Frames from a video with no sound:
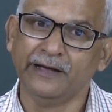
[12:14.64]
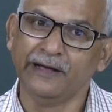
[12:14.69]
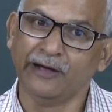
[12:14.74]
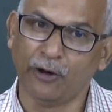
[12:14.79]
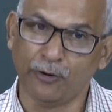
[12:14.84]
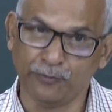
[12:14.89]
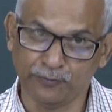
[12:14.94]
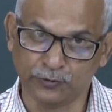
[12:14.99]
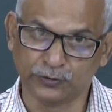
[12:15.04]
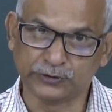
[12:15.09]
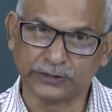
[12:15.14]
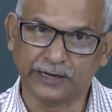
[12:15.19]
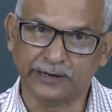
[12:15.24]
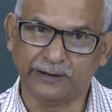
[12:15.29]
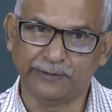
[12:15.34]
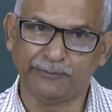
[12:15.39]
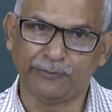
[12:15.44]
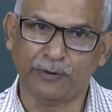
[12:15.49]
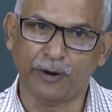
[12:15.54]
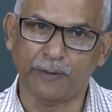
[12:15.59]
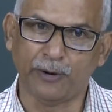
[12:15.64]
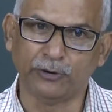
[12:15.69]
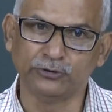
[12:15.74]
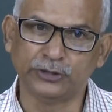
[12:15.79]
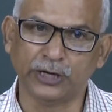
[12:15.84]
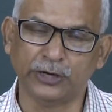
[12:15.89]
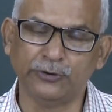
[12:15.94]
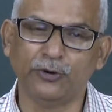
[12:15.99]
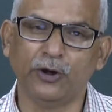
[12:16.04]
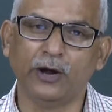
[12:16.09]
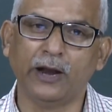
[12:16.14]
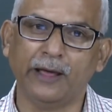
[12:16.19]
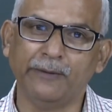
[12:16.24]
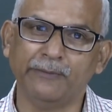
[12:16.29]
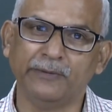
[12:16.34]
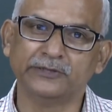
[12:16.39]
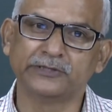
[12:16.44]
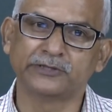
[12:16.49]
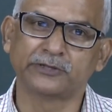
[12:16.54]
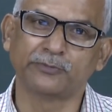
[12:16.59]
Of course, from outside world I
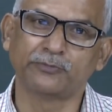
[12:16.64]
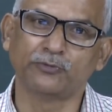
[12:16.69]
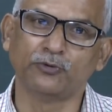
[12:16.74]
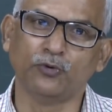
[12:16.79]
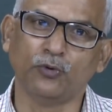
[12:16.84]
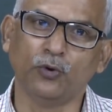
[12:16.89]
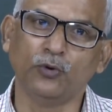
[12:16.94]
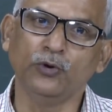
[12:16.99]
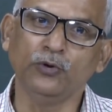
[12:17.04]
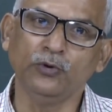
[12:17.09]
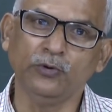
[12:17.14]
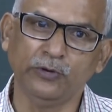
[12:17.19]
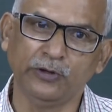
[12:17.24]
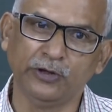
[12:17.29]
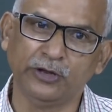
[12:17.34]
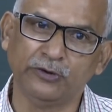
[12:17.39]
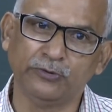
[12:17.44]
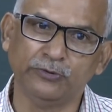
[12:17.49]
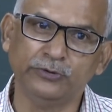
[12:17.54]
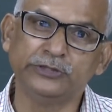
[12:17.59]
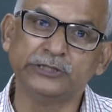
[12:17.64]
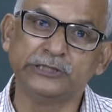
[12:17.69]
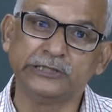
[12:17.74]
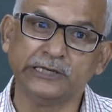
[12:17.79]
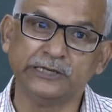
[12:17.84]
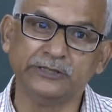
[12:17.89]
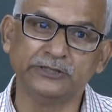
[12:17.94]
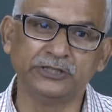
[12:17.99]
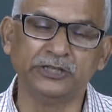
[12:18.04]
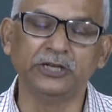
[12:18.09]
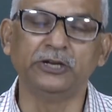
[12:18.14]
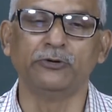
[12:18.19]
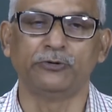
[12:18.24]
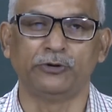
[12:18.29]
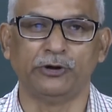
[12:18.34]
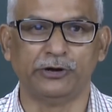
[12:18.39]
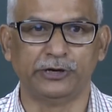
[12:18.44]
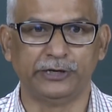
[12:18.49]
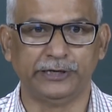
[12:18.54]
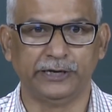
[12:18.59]
must have to know in which institute
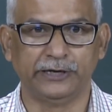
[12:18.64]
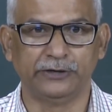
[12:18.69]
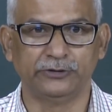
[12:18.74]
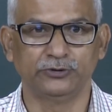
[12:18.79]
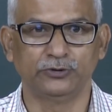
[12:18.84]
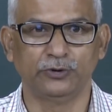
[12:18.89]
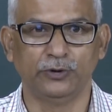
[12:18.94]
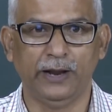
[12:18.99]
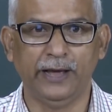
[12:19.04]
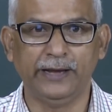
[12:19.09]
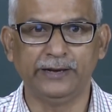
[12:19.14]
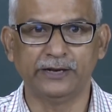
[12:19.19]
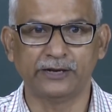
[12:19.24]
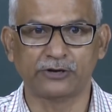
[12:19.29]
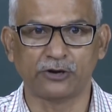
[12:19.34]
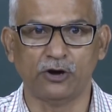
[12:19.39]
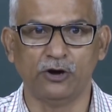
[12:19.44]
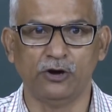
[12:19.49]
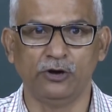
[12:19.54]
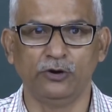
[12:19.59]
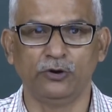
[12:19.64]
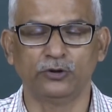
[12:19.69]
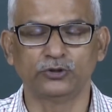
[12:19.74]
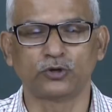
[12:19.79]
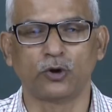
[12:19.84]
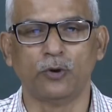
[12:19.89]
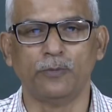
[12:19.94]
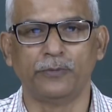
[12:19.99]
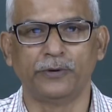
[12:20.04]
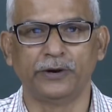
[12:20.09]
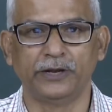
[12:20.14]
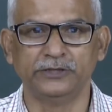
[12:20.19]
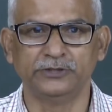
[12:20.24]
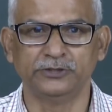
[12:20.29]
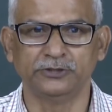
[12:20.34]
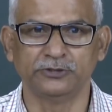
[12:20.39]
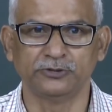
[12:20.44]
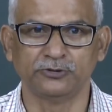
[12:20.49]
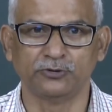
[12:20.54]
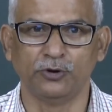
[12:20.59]
you are there. So, like that all those components
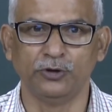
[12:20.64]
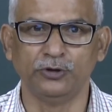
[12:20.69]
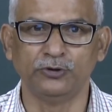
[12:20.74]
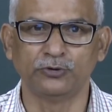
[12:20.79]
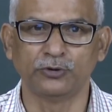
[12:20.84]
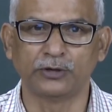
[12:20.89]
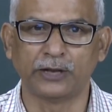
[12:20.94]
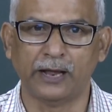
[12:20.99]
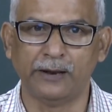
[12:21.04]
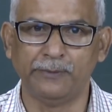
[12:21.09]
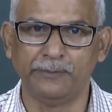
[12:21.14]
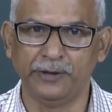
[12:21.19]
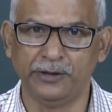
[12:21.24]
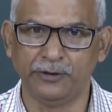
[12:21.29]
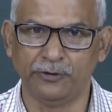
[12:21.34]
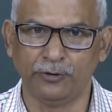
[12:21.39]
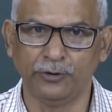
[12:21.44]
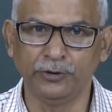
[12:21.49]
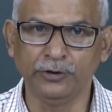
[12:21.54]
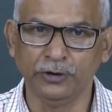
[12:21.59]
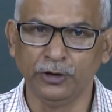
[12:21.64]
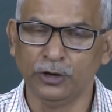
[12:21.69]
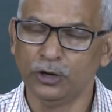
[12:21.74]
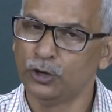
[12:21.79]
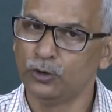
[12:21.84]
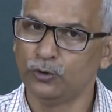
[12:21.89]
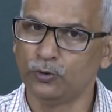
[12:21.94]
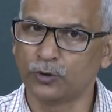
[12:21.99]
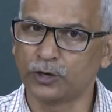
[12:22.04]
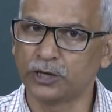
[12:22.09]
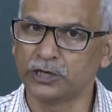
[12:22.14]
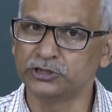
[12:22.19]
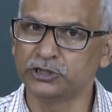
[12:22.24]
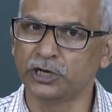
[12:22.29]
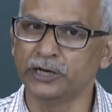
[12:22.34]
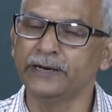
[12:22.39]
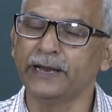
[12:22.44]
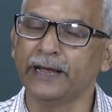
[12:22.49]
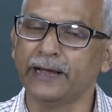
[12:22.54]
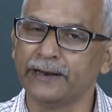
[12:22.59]
is going to tell me your
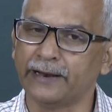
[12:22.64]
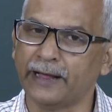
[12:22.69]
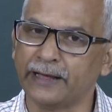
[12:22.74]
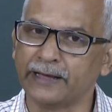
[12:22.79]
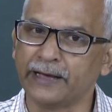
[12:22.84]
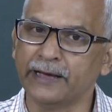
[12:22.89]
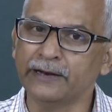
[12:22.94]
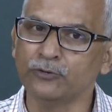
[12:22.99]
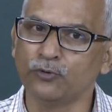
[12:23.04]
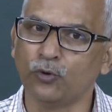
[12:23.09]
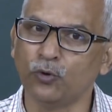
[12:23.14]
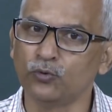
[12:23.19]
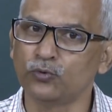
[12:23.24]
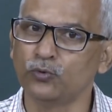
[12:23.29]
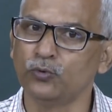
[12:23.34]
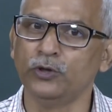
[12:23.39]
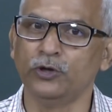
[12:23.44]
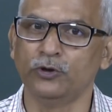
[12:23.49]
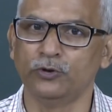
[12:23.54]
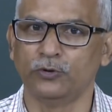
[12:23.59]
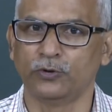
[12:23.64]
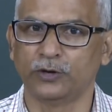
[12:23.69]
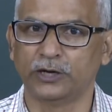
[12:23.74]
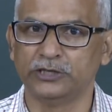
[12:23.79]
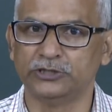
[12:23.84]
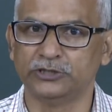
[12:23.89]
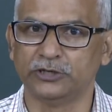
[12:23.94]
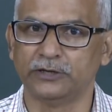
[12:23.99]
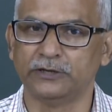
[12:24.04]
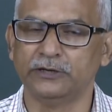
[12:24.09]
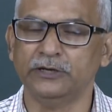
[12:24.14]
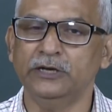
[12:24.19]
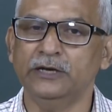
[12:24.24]
location and I can go to your location.